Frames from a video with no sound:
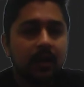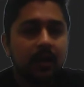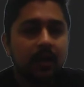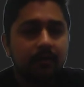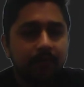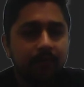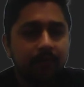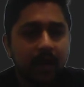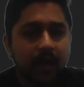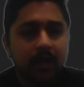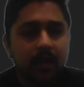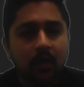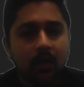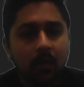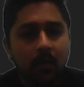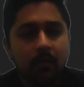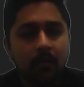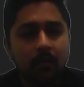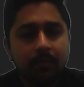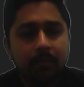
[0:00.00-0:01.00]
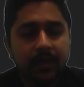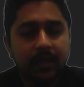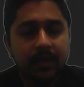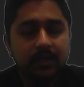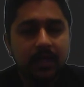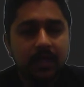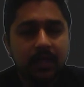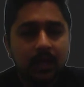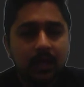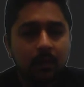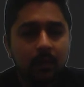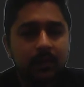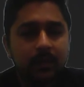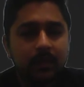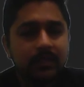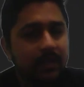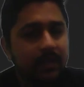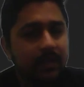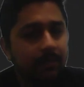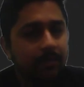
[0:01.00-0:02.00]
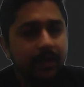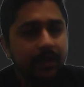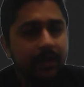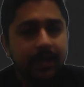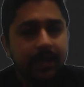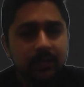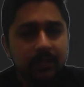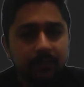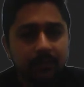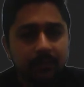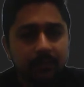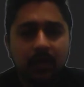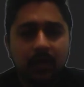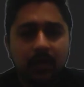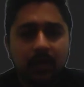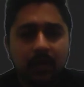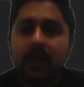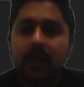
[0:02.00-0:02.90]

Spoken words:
refined homepage with separate explore